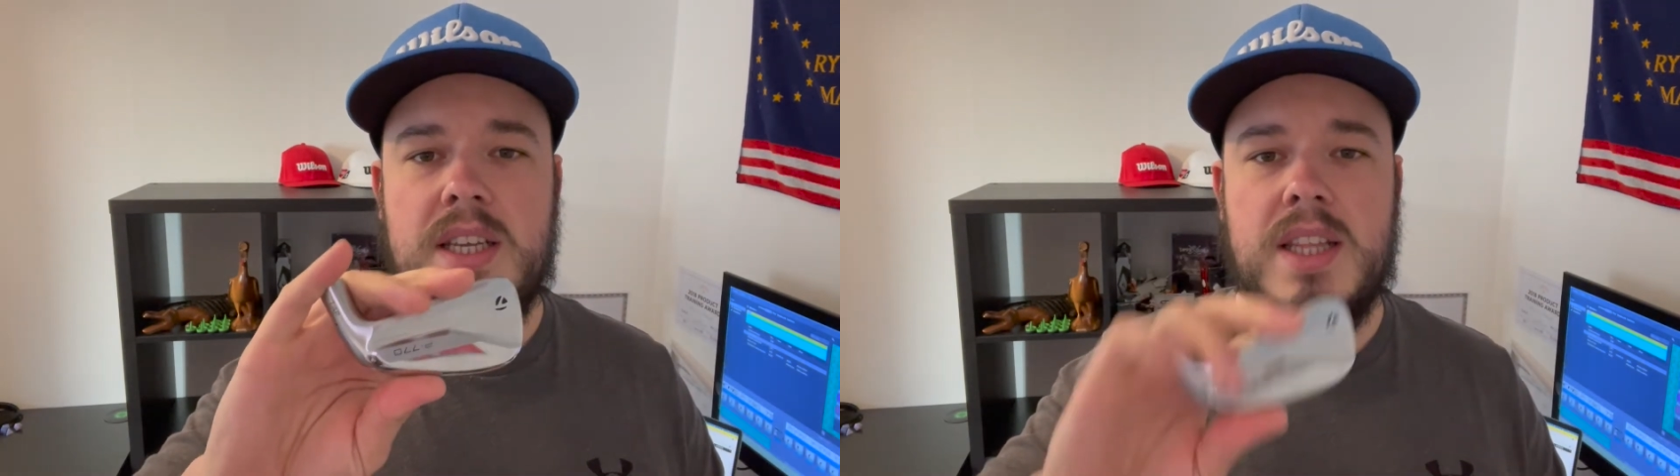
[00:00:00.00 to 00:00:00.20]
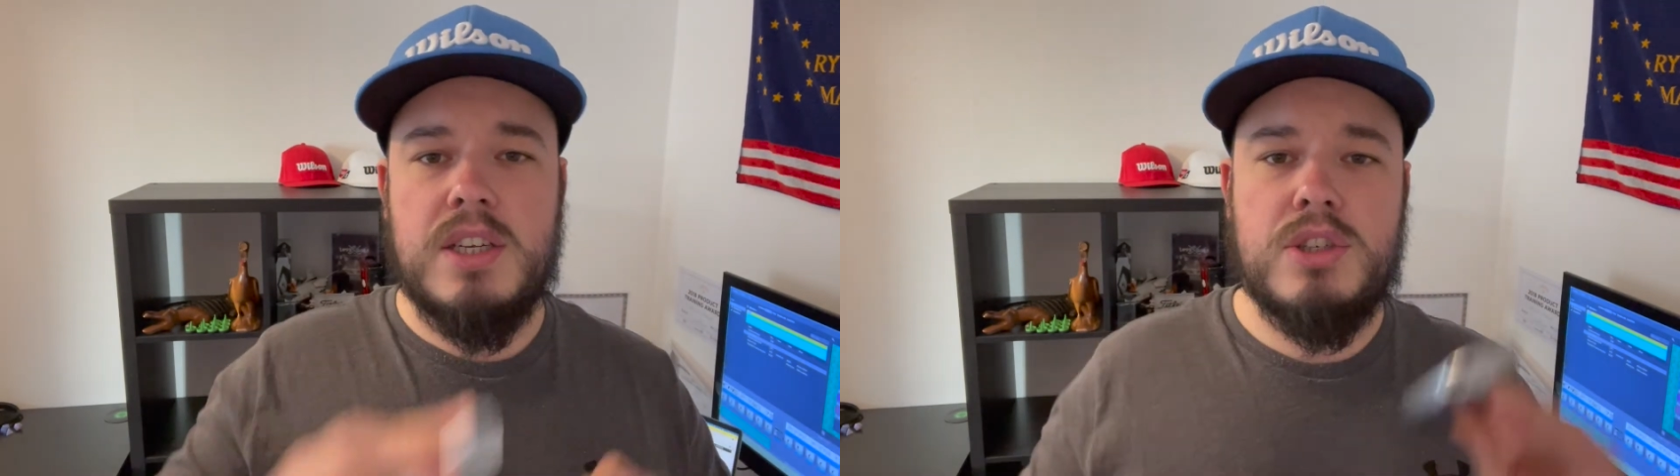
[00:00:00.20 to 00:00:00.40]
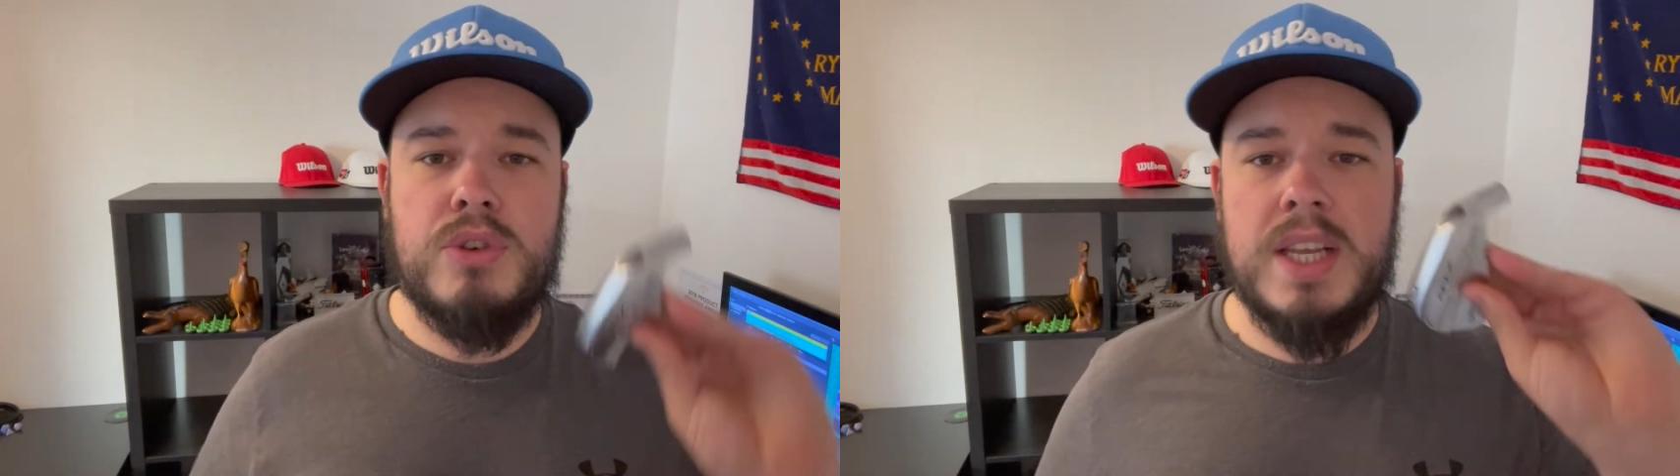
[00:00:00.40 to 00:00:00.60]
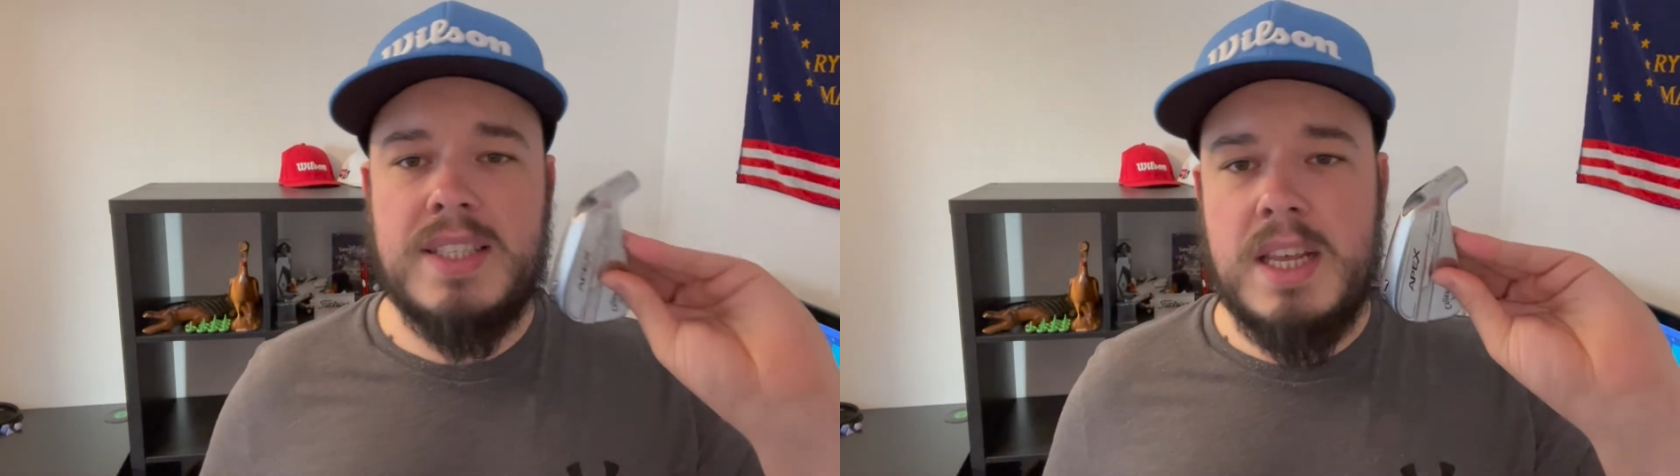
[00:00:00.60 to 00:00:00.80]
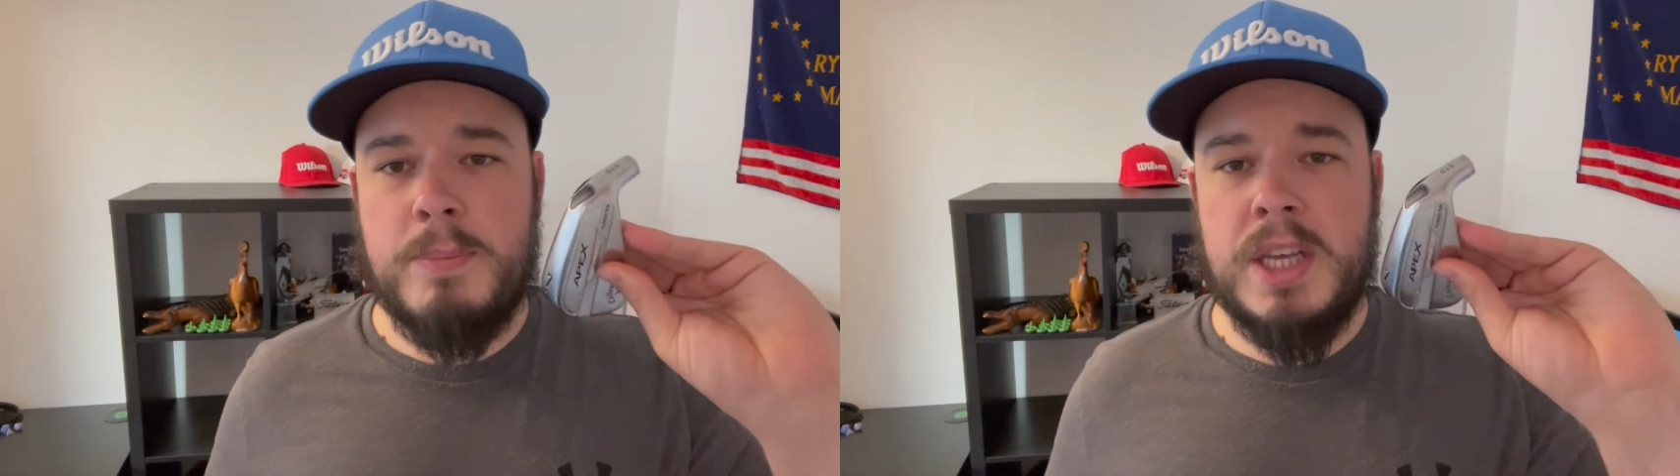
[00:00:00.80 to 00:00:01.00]
then straight
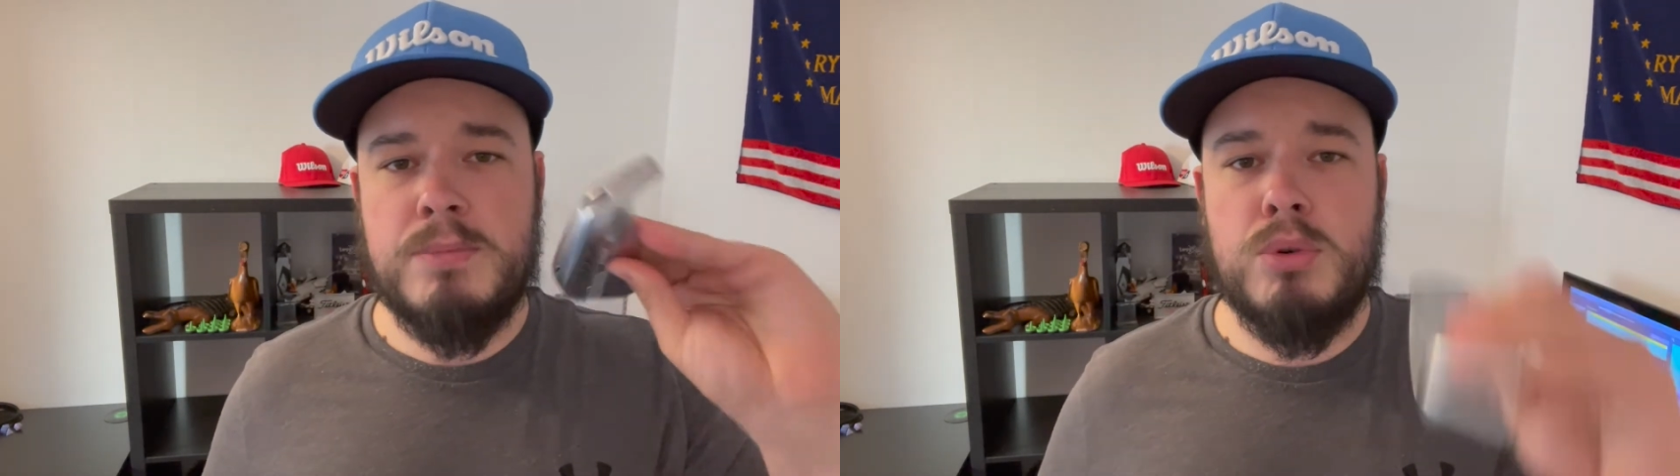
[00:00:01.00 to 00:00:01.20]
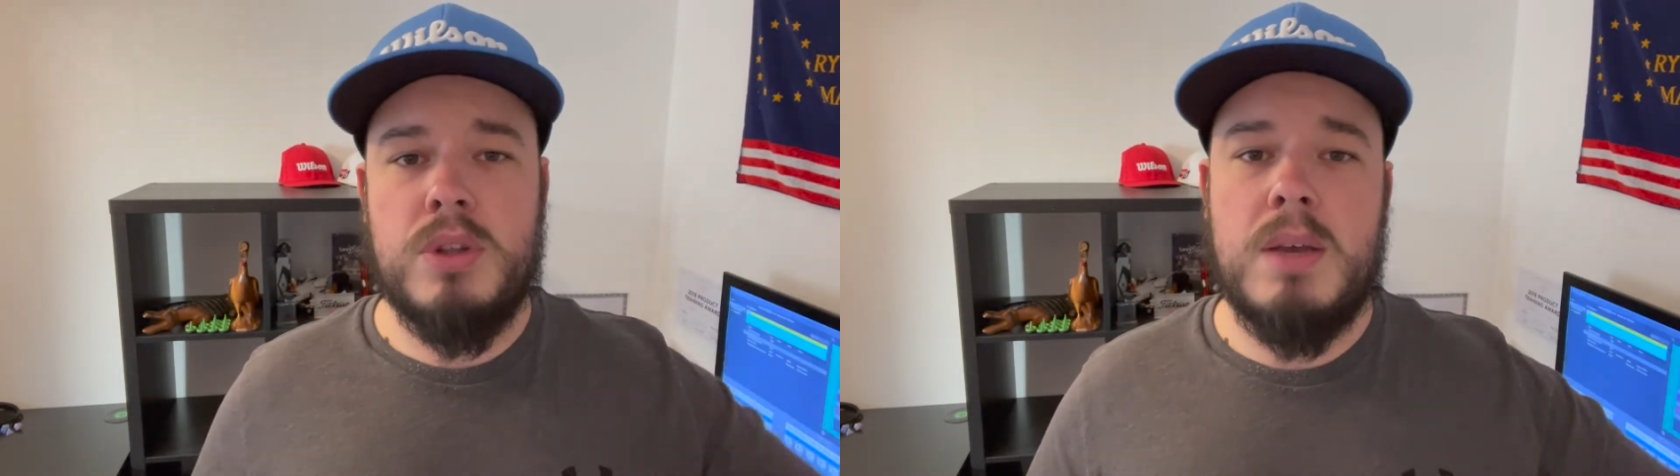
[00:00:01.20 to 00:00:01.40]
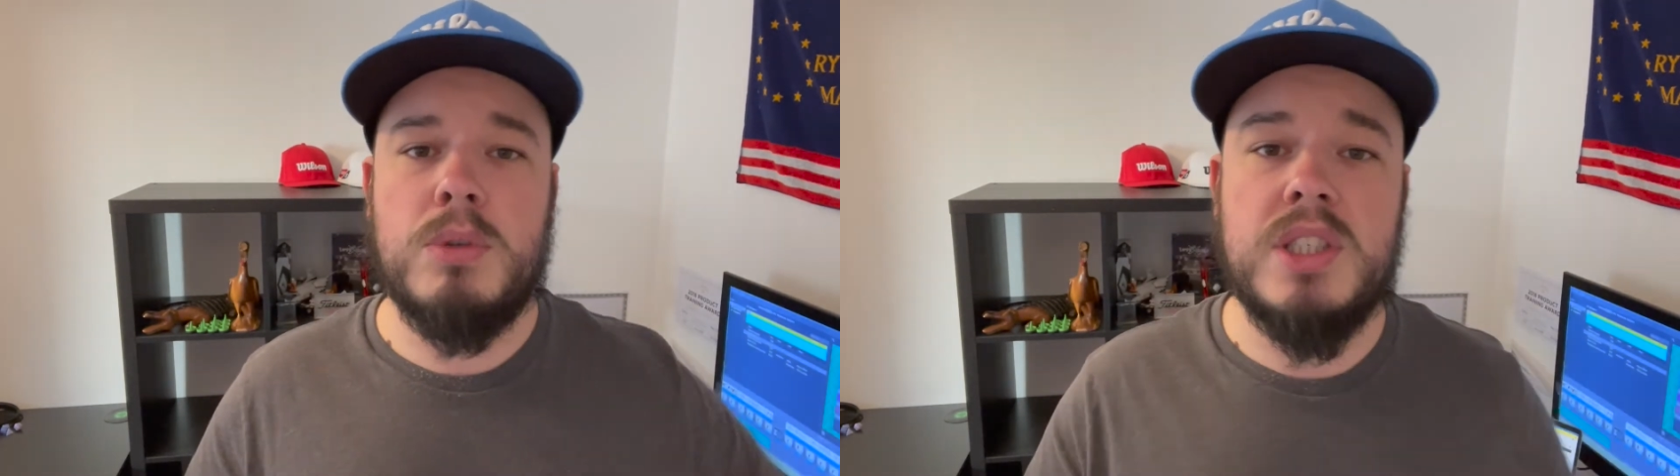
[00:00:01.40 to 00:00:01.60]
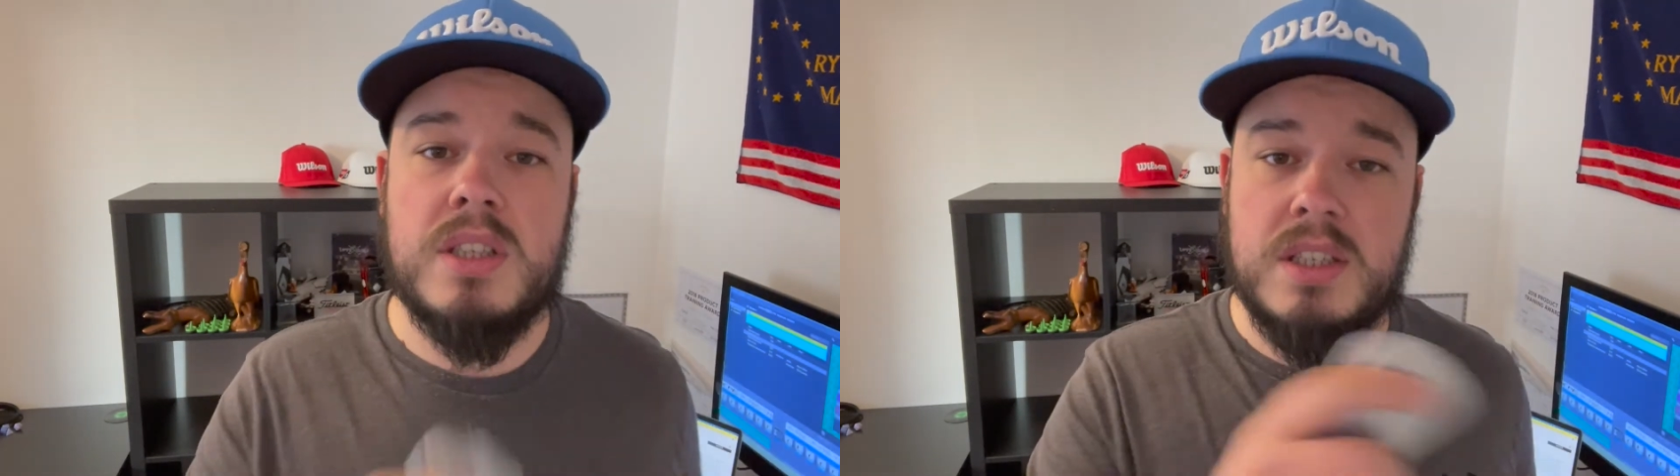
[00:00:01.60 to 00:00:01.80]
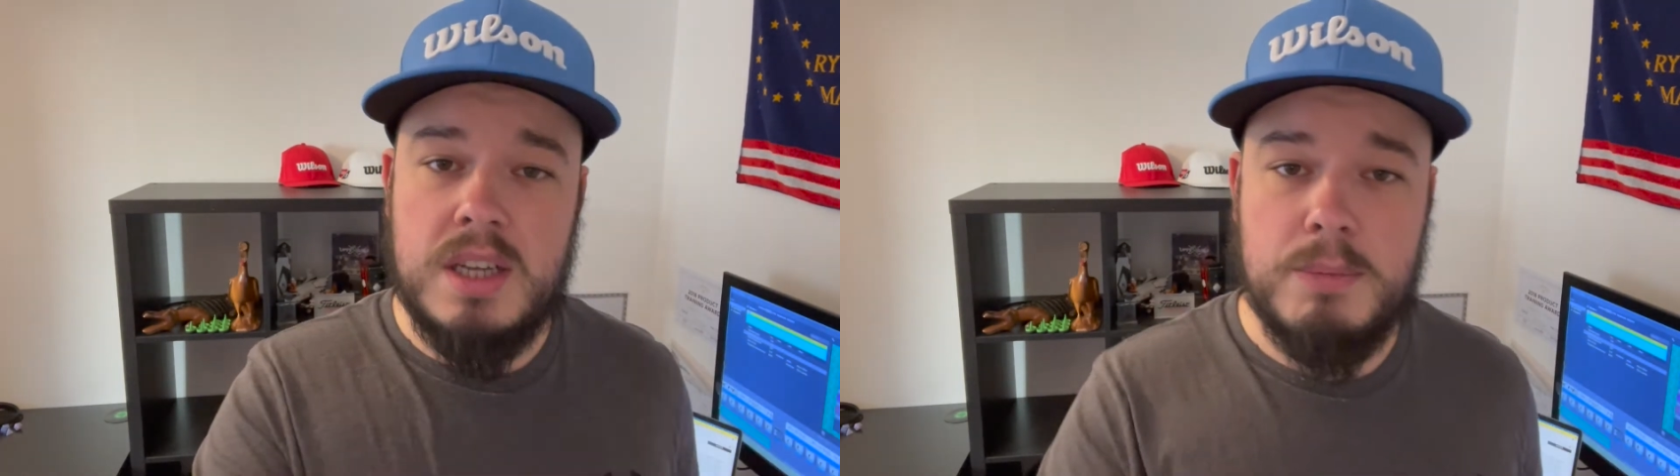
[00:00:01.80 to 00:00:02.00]
into Apex Pro, and then we'll
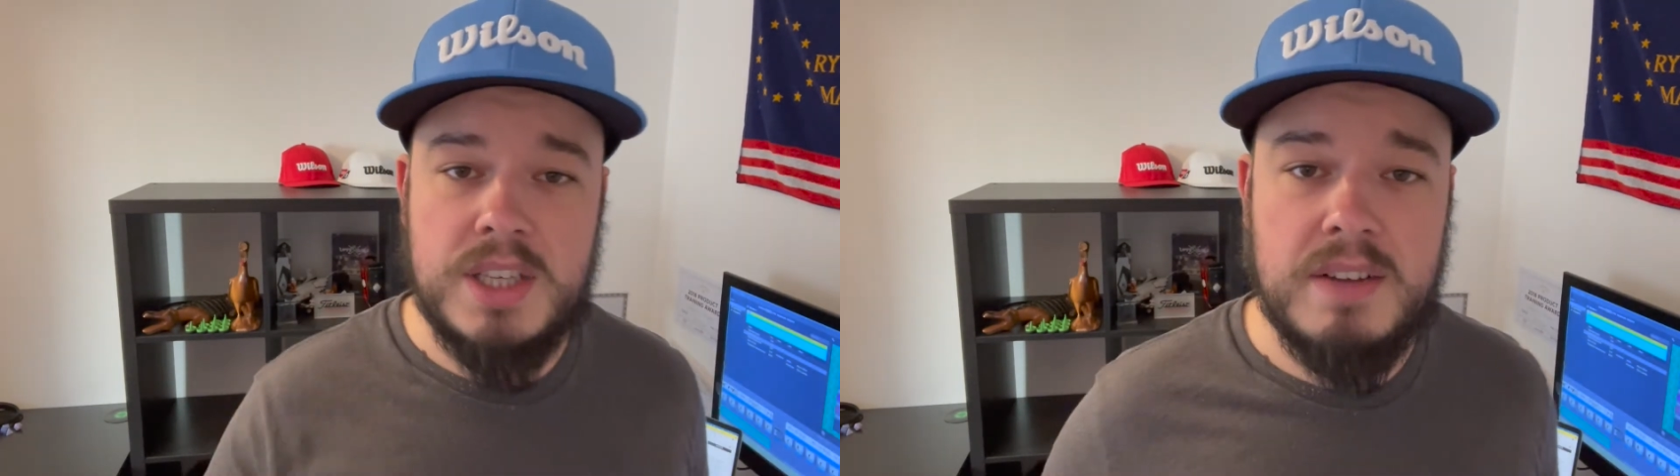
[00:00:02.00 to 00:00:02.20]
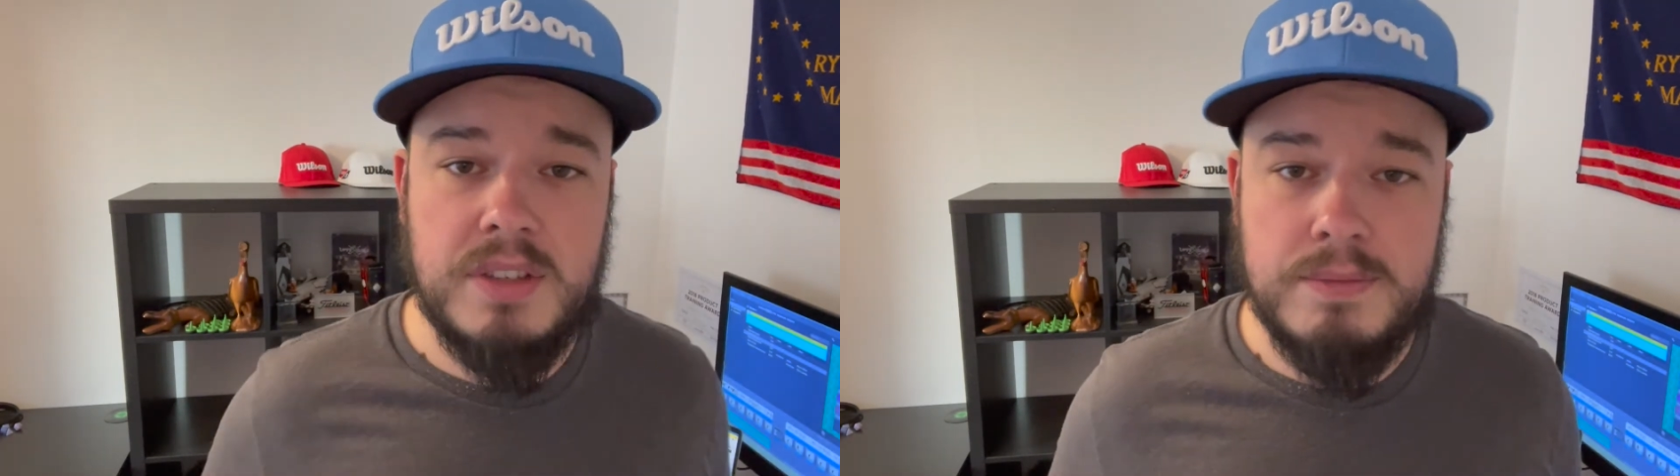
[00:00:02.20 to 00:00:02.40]
discuss numbers after.